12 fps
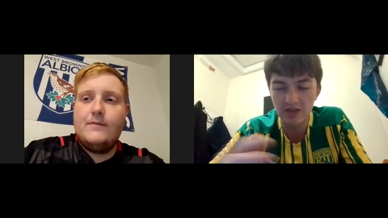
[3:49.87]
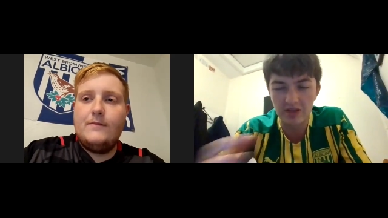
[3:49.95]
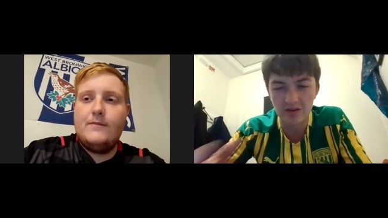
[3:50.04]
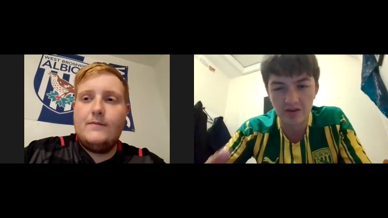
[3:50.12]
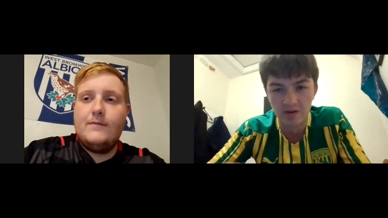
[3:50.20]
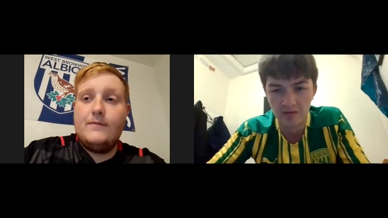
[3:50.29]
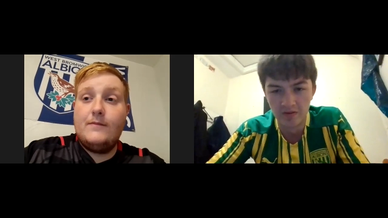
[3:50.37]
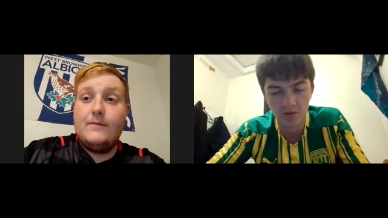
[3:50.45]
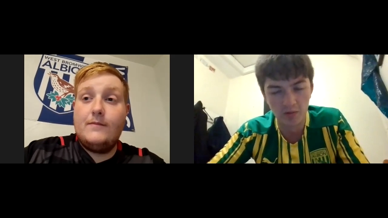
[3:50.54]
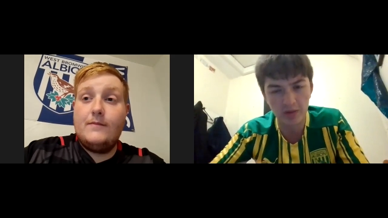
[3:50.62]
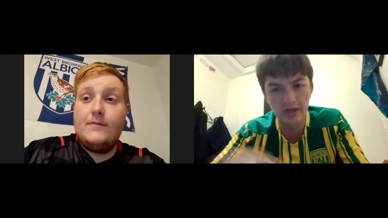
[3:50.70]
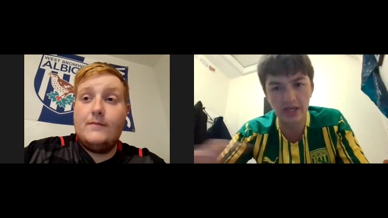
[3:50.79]
Speaker 1: the
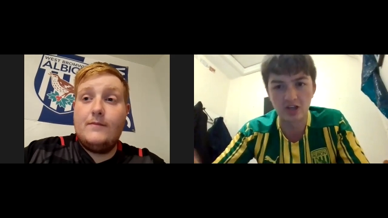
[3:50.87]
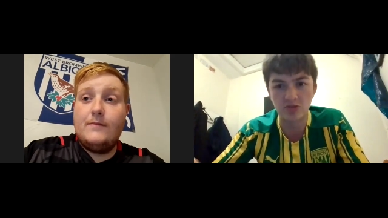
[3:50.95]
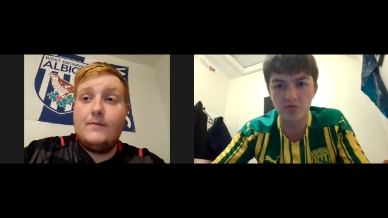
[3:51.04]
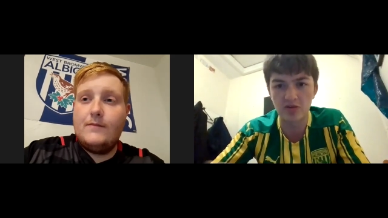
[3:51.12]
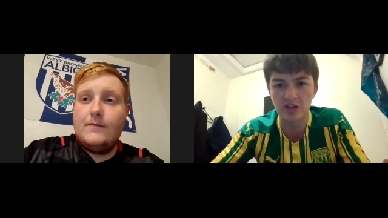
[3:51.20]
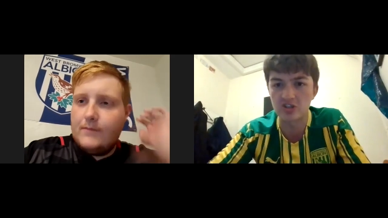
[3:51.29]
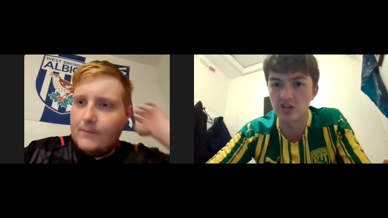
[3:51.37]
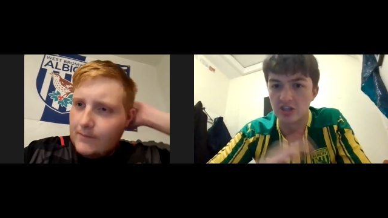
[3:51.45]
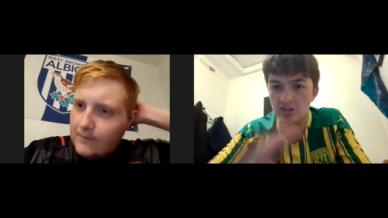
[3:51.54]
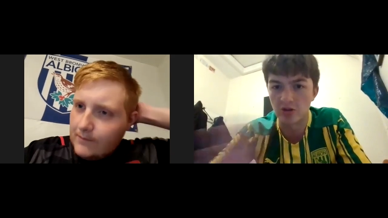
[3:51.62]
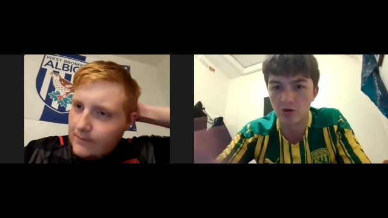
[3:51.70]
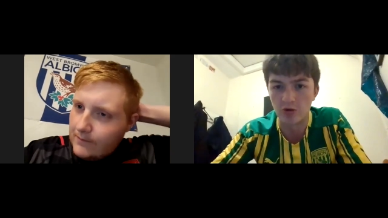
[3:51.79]
win against
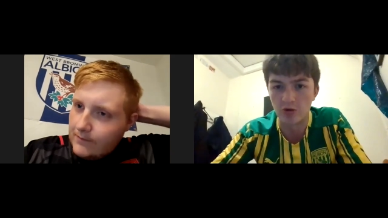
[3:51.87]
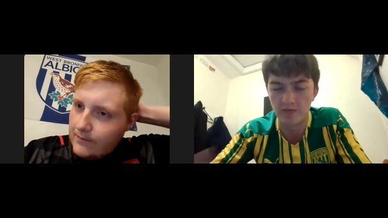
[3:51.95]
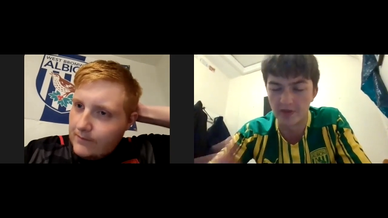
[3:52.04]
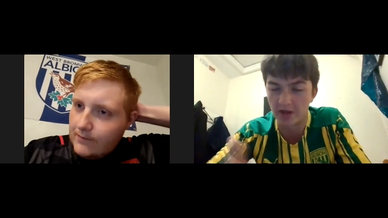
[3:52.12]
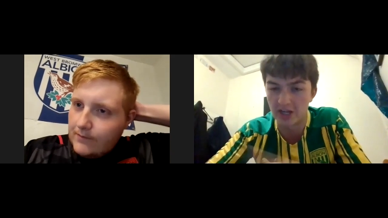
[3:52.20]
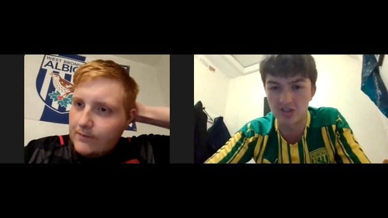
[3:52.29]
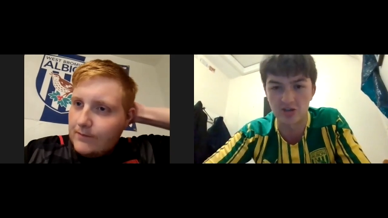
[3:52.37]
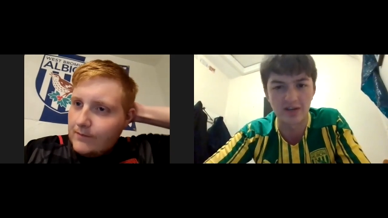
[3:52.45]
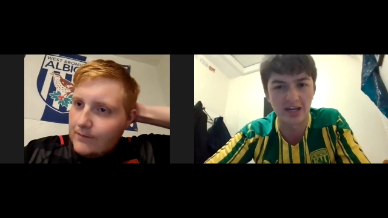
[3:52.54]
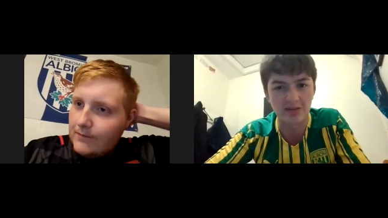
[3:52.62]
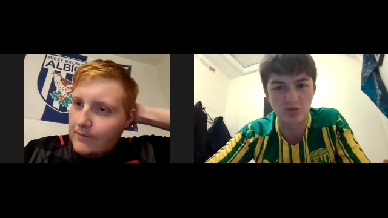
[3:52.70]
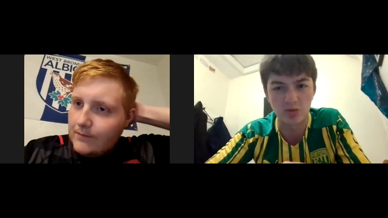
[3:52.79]
Preston, this will all, the last
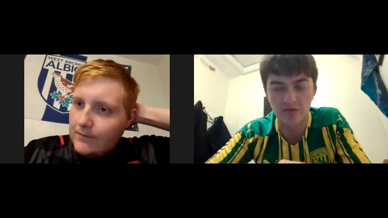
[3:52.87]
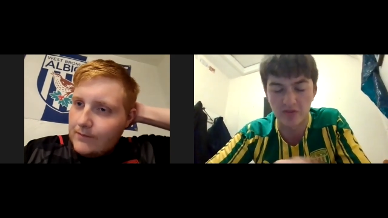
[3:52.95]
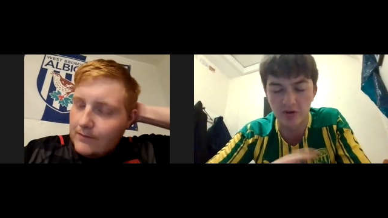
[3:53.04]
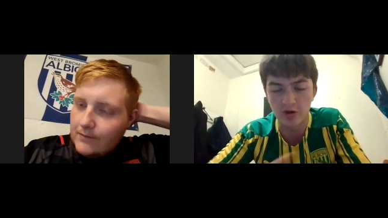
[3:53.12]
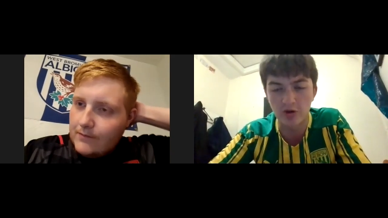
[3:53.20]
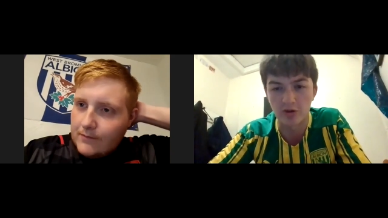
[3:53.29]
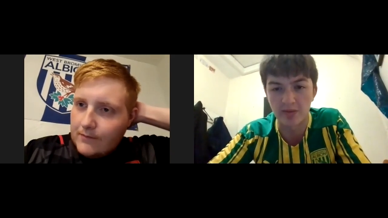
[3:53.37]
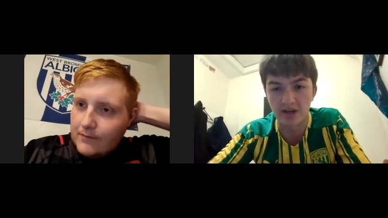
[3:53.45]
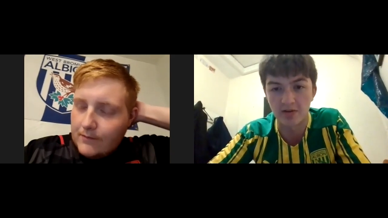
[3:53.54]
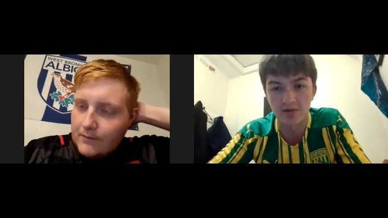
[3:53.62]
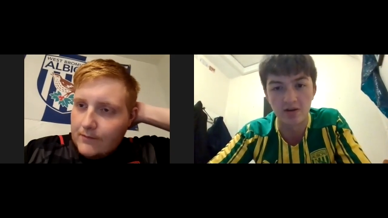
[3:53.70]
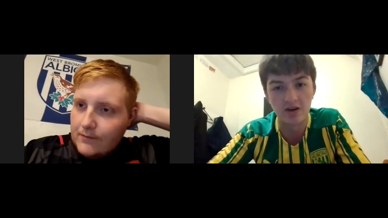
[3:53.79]
two games will be forgotten
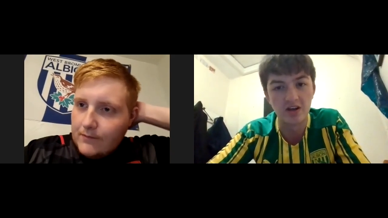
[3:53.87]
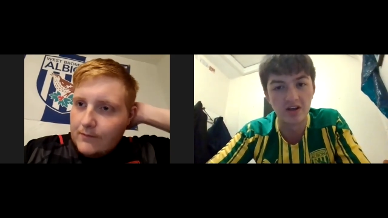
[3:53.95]
about.